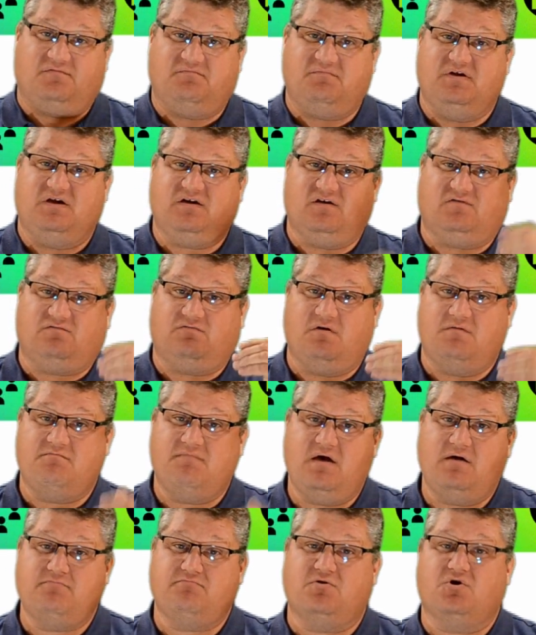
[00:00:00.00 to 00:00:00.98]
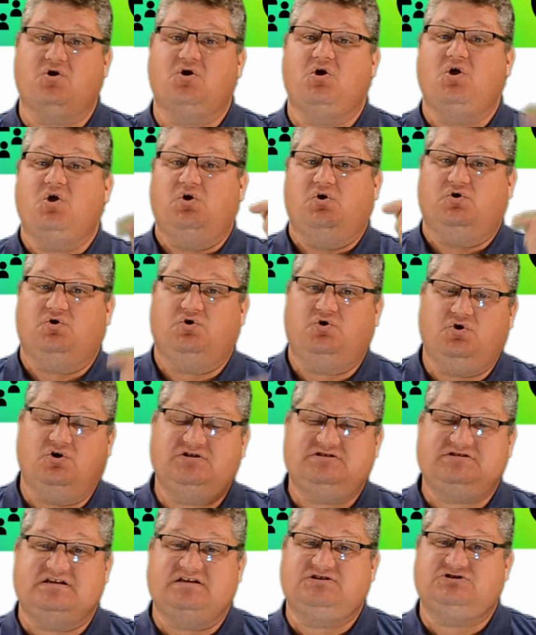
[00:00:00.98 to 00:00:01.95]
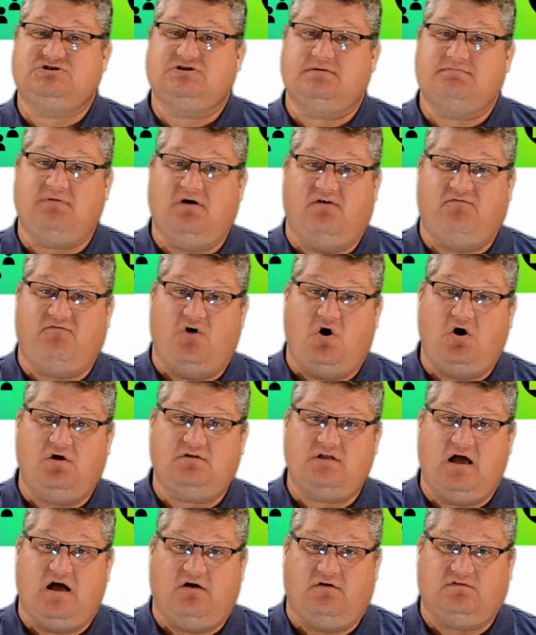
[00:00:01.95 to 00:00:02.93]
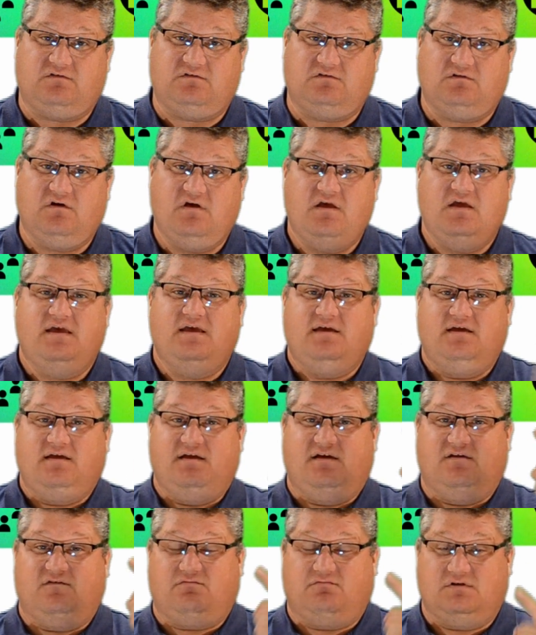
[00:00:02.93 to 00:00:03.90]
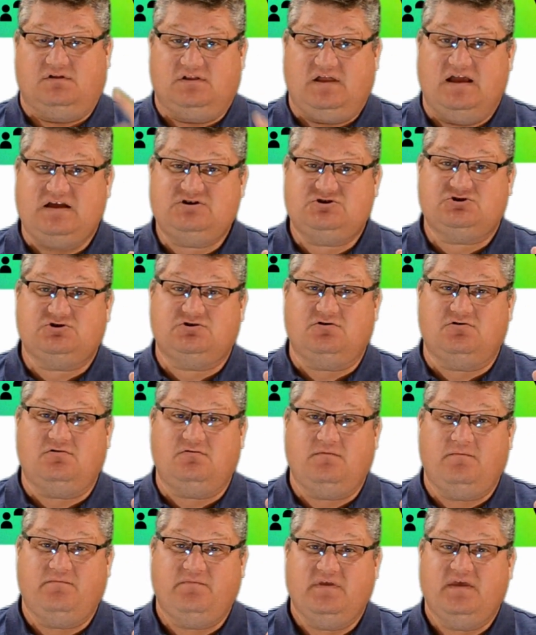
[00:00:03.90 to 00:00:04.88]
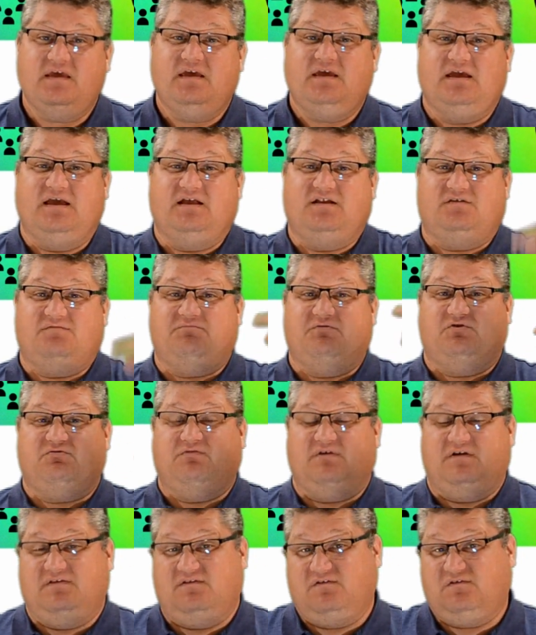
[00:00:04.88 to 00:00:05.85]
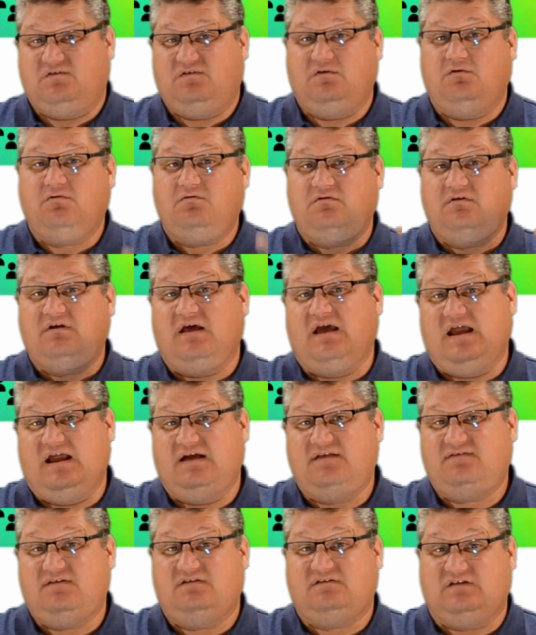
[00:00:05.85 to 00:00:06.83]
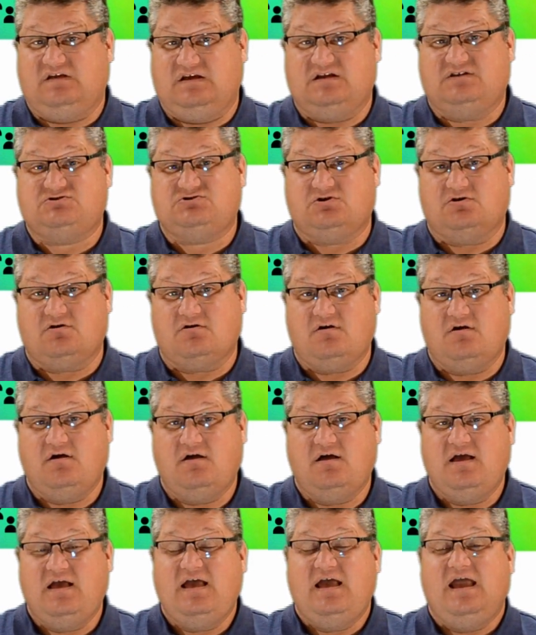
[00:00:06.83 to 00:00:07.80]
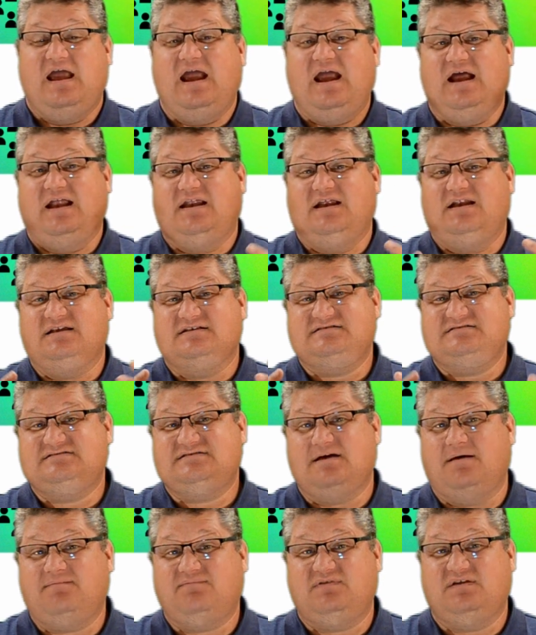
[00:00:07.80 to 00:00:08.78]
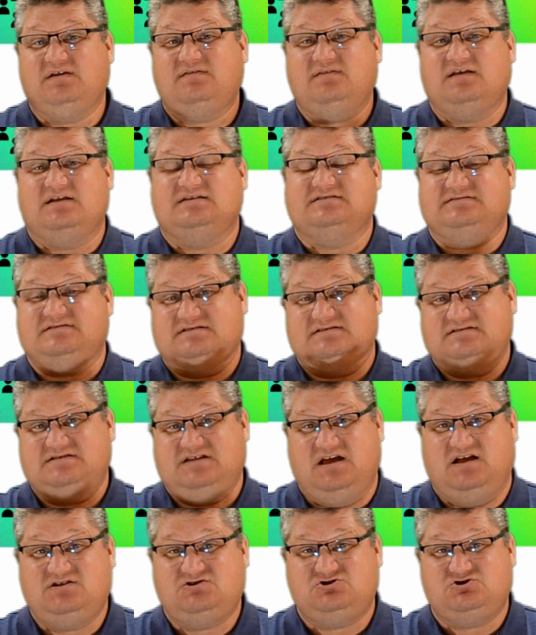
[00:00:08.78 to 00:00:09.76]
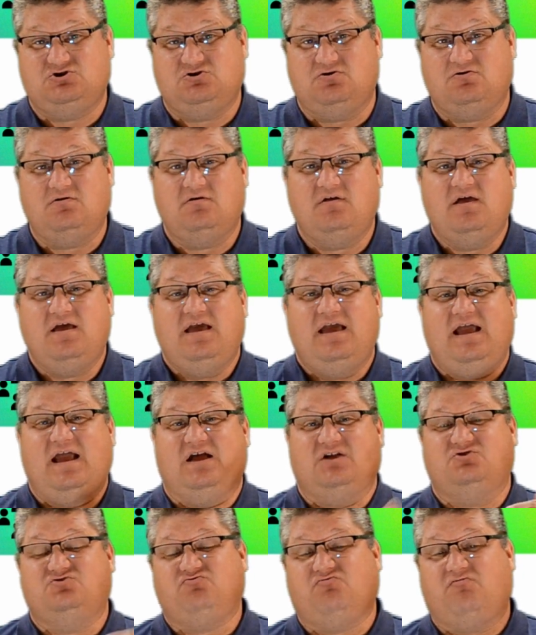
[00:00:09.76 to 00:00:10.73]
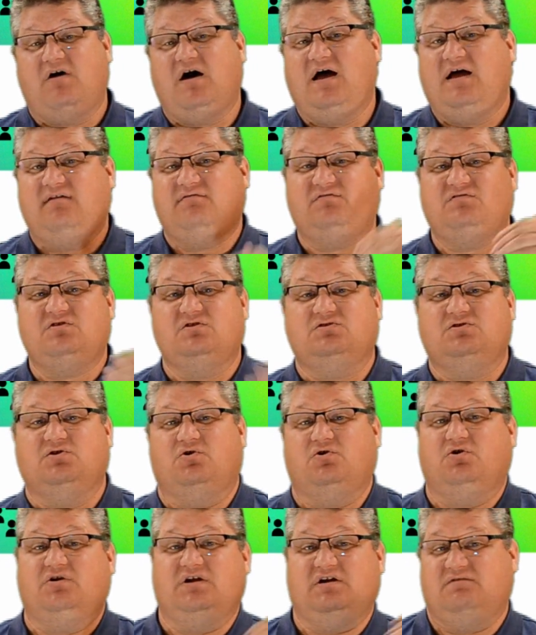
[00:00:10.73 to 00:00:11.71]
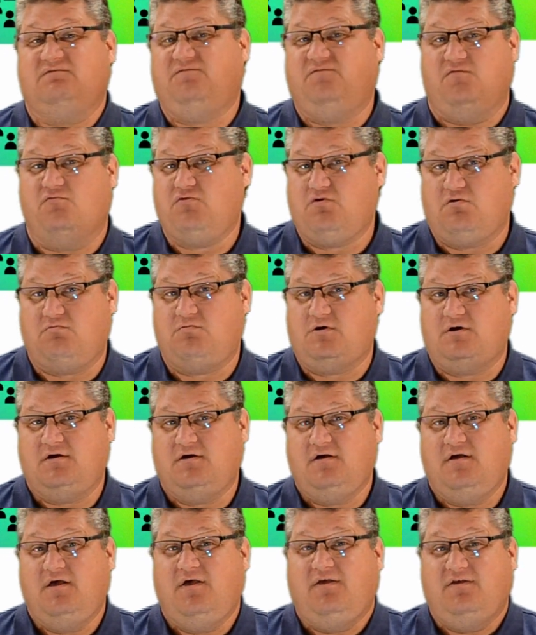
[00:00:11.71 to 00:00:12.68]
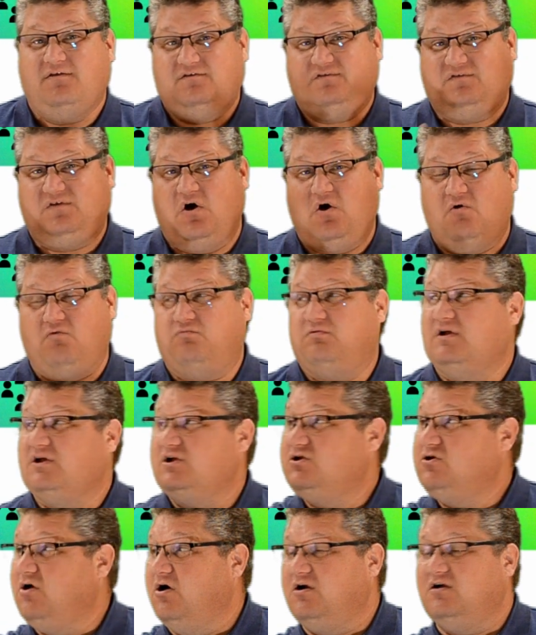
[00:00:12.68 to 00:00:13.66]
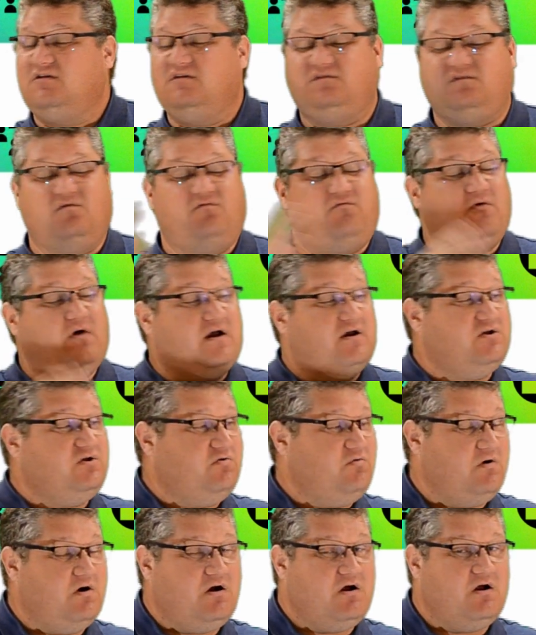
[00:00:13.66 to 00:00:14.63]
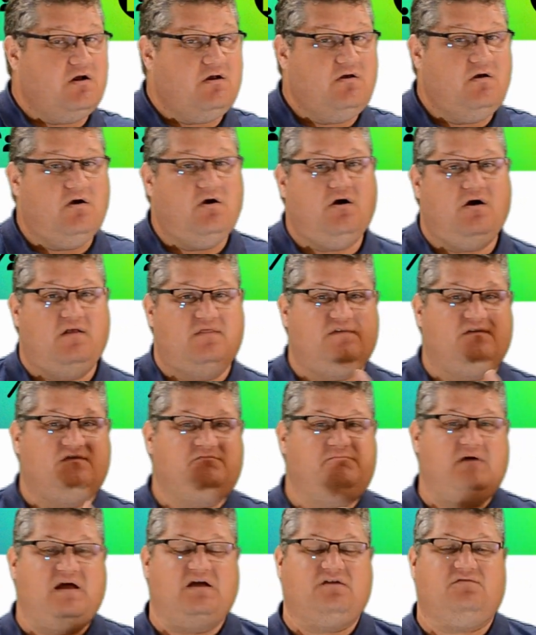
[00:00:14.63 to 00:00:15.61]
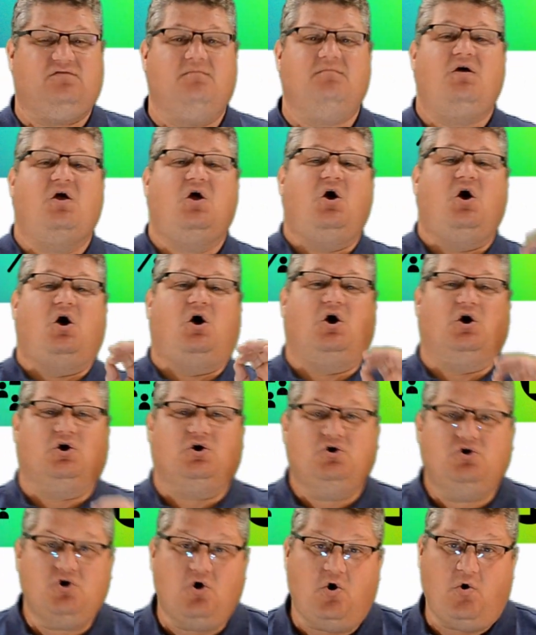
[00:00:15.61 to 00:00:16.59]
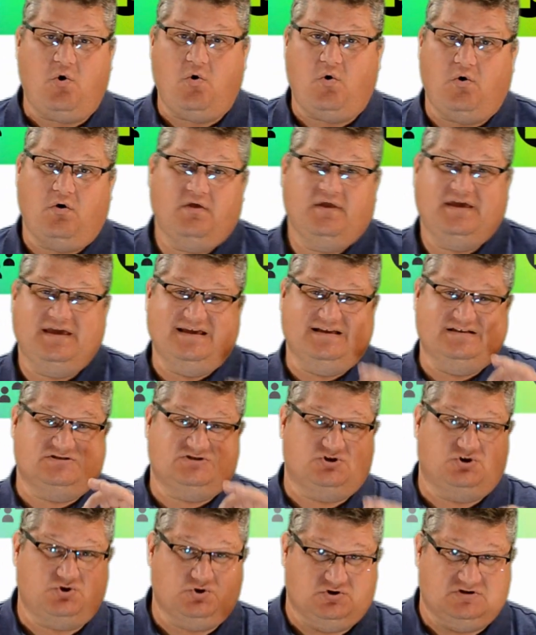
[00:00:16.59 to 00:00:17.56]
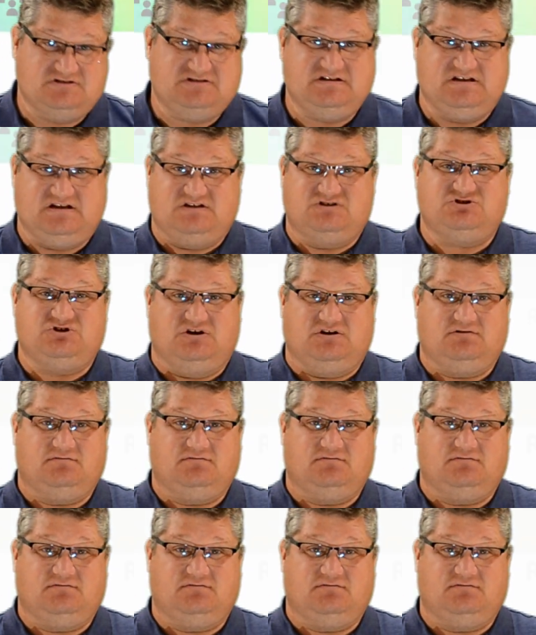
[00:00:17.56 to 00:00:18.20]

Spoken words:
Because remember, good teaching above all else is relational, it is between the student and the teacher, and it is something that is intentional and drives the learning forward. So, regardless of where you are on the spectrum, our goal is good teaching.